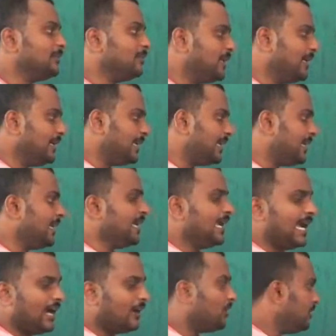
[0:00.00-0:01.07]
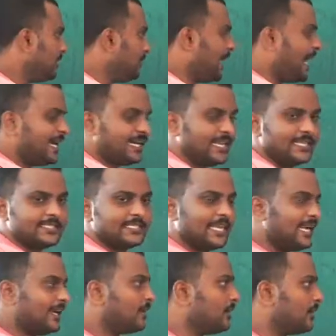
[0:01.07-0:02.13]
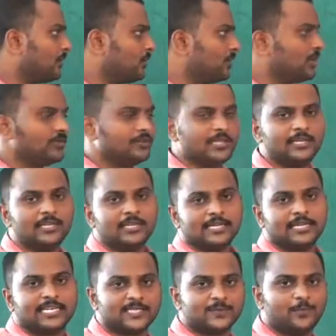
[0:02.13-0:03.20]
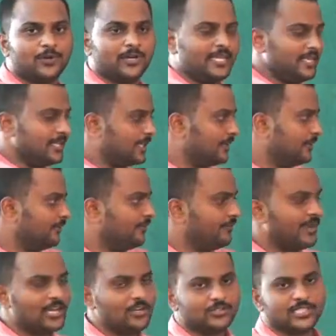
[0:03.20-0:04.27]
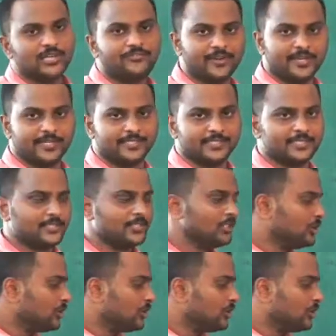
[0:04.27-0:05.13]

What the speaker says: Similarly, add on the batteries and note down the corresponding values of current.